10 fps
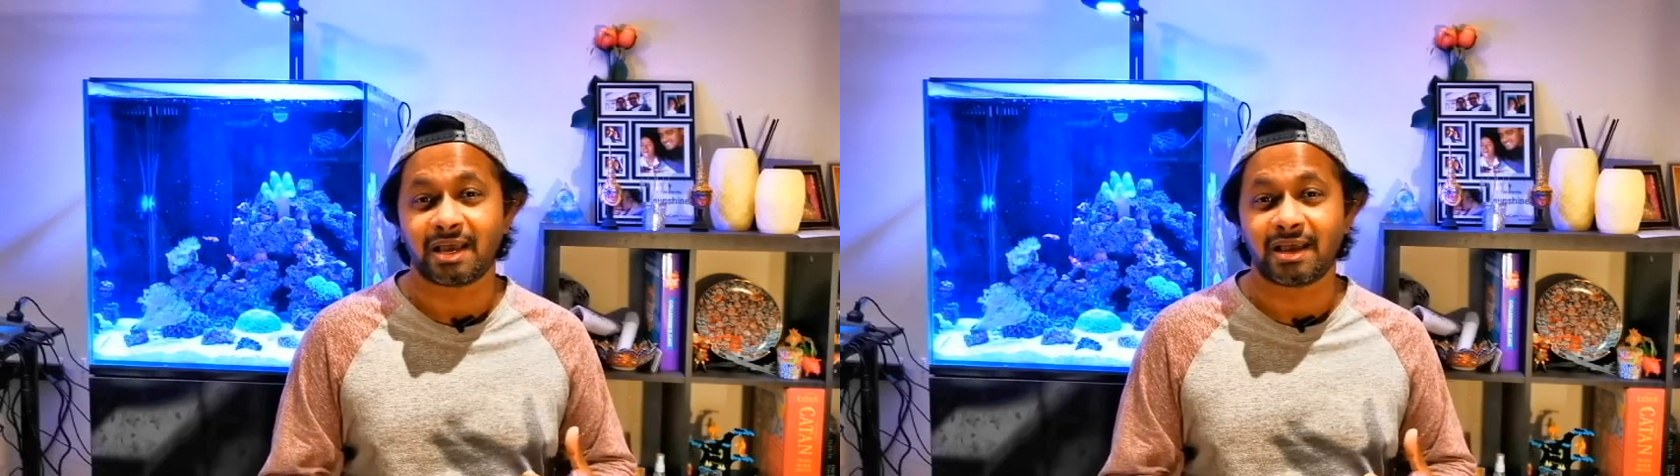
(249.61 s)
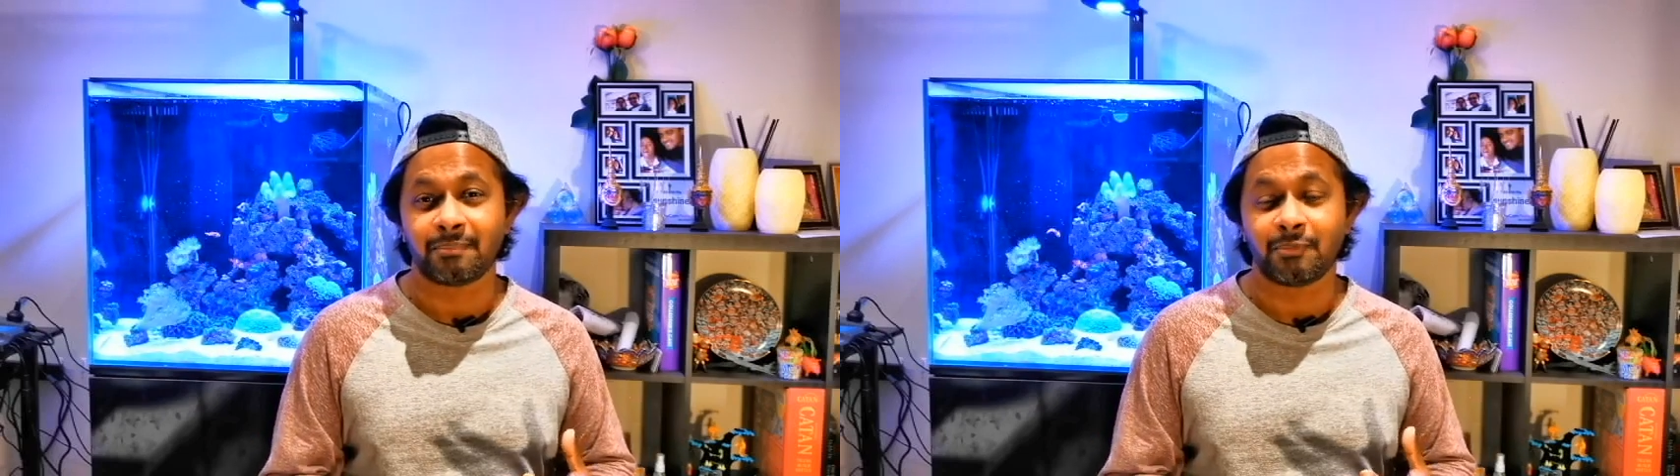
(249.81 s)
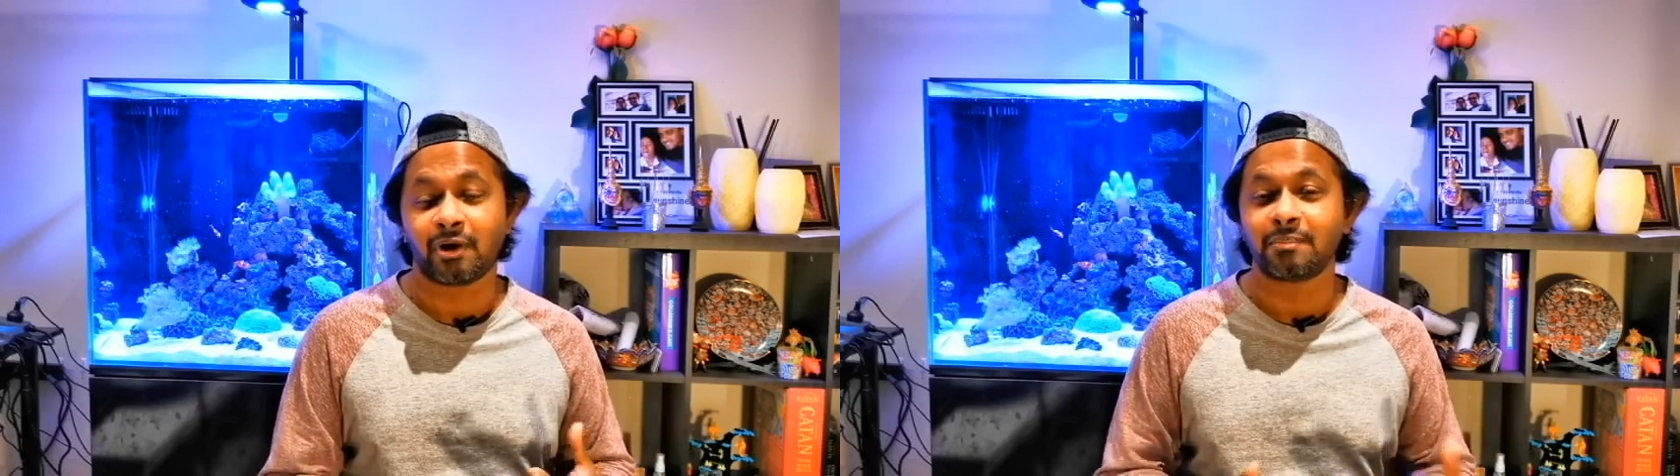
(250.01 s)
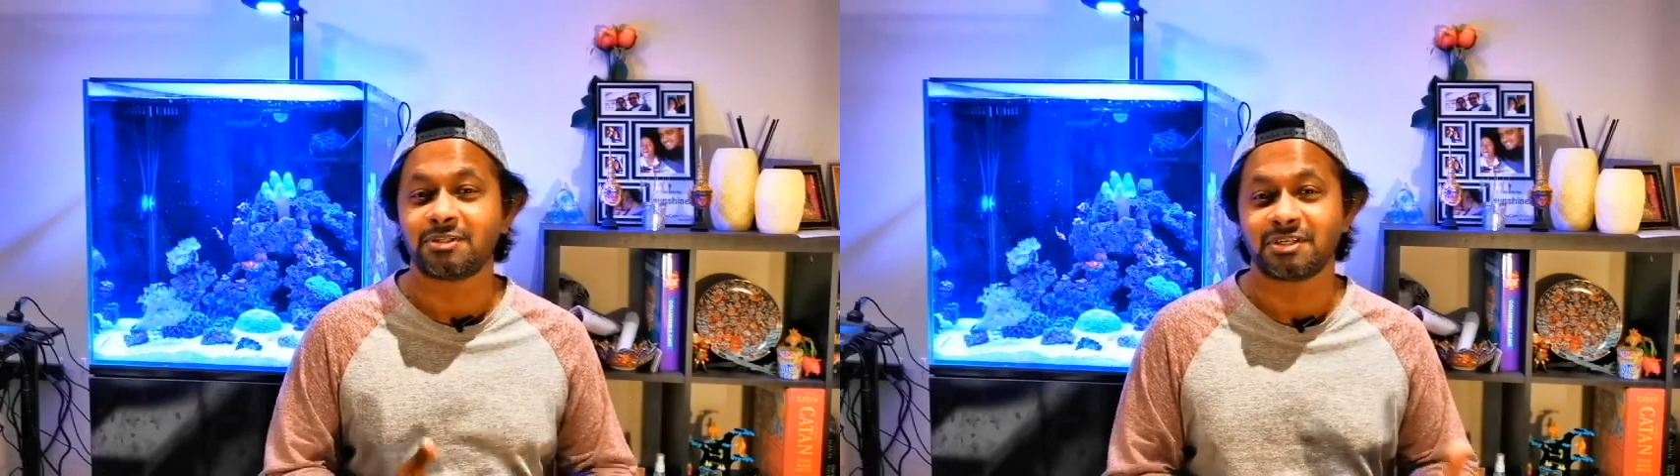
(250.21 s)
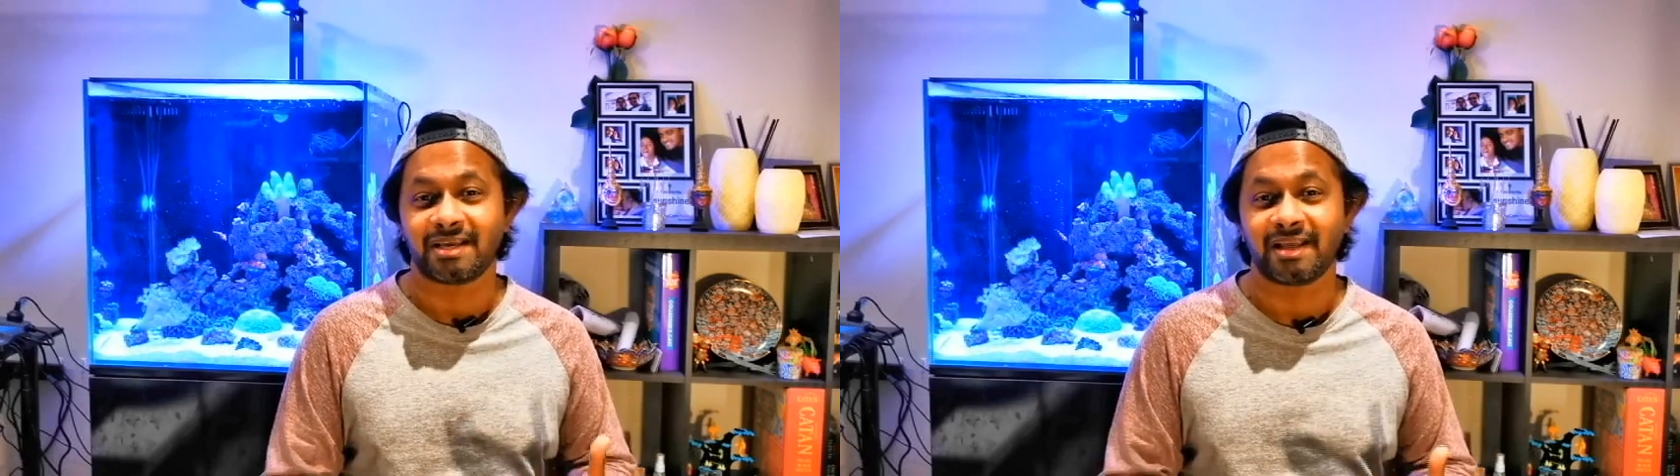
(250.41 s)
I'm not able
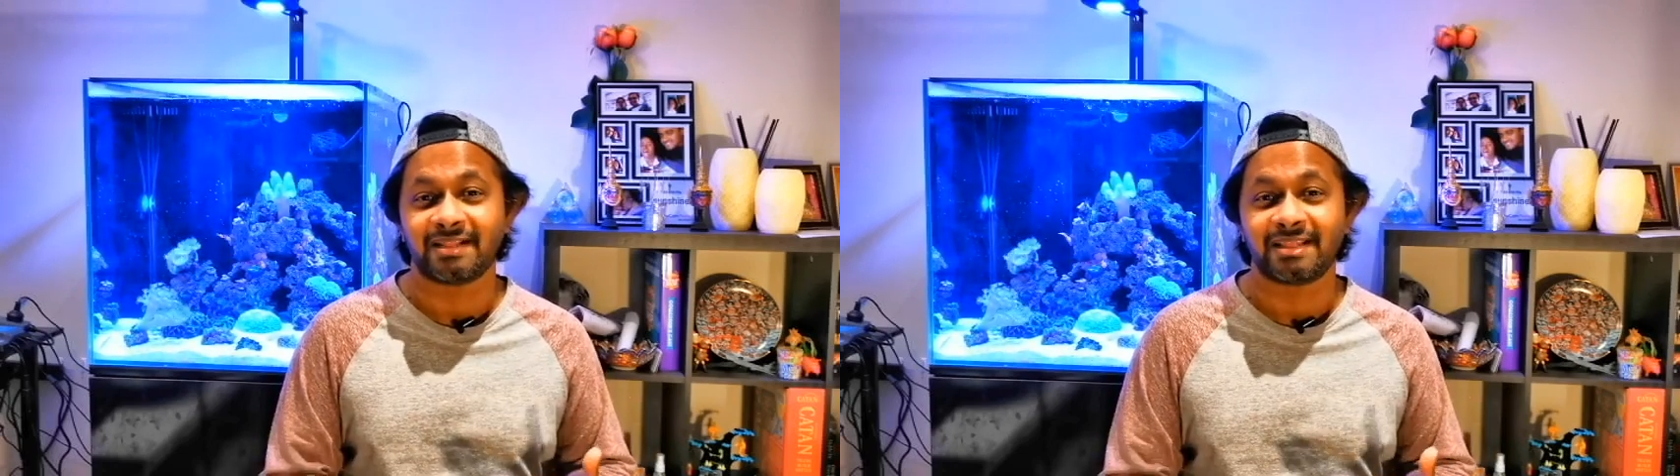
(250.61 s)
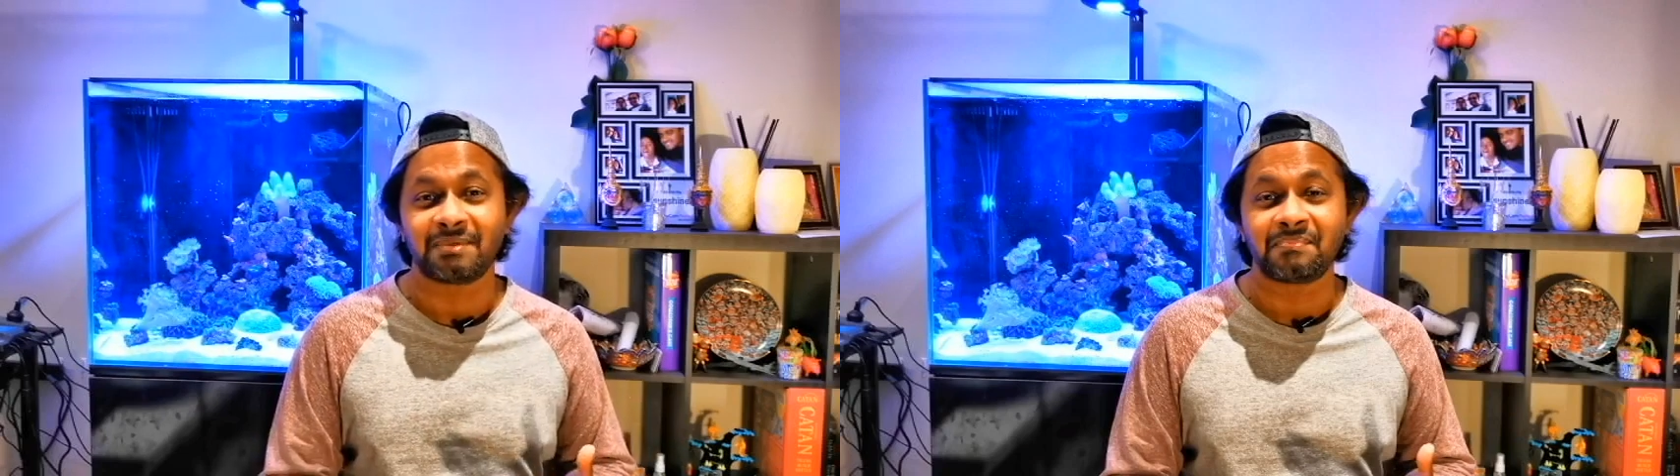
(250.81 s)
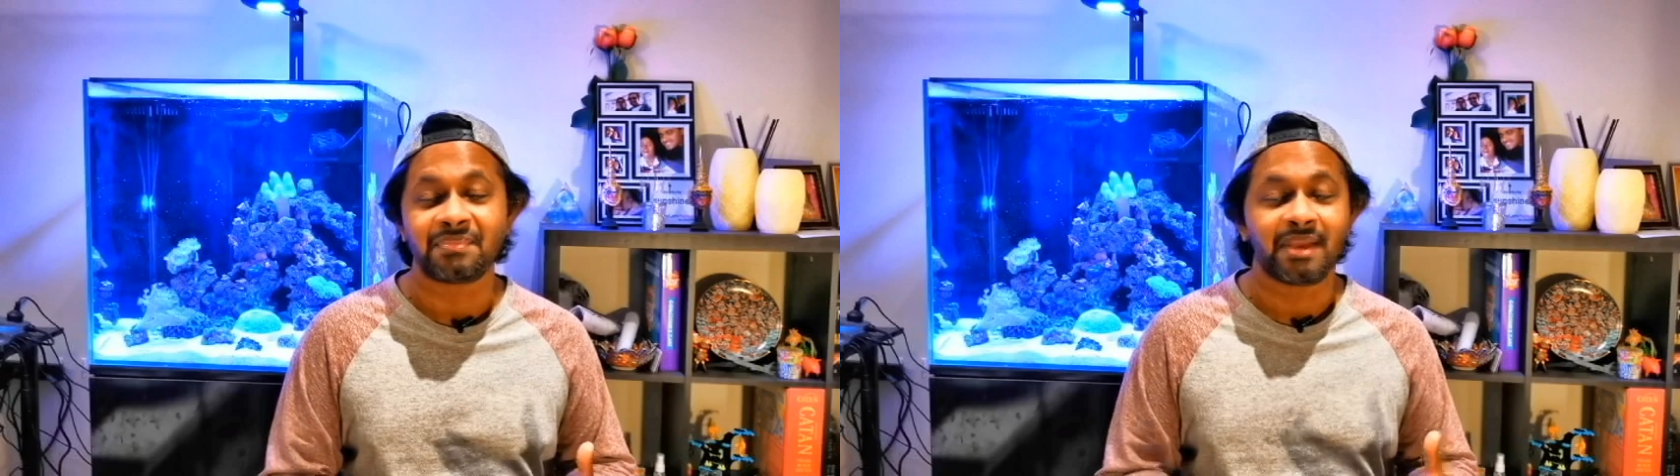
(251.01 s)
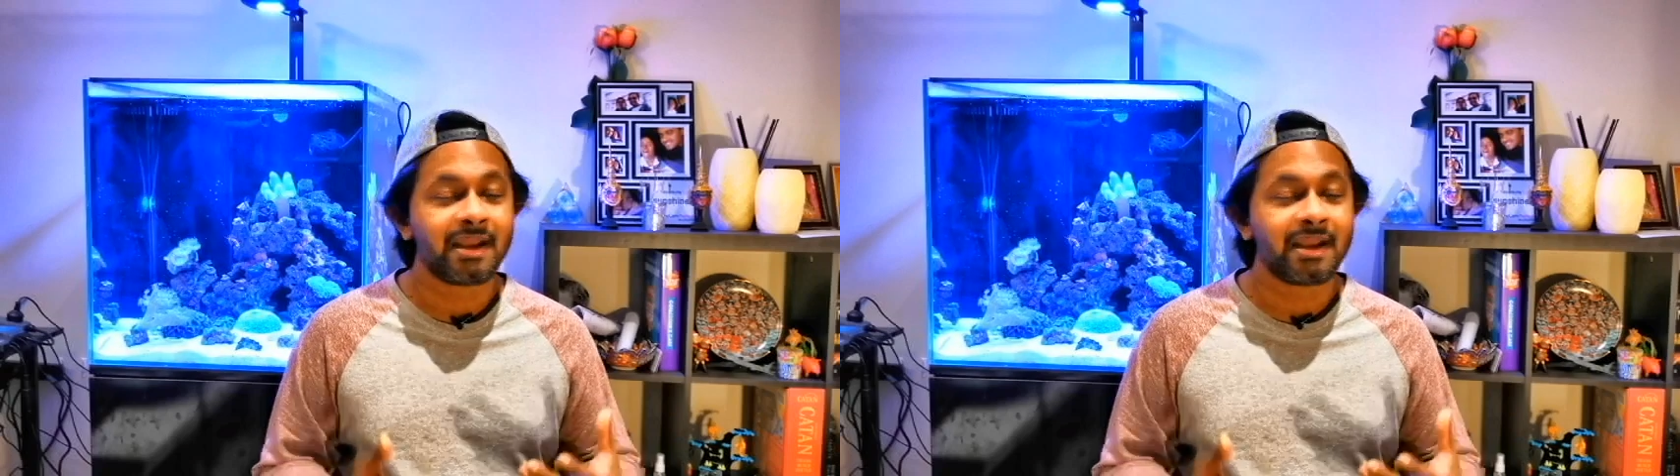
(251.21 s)
to get them.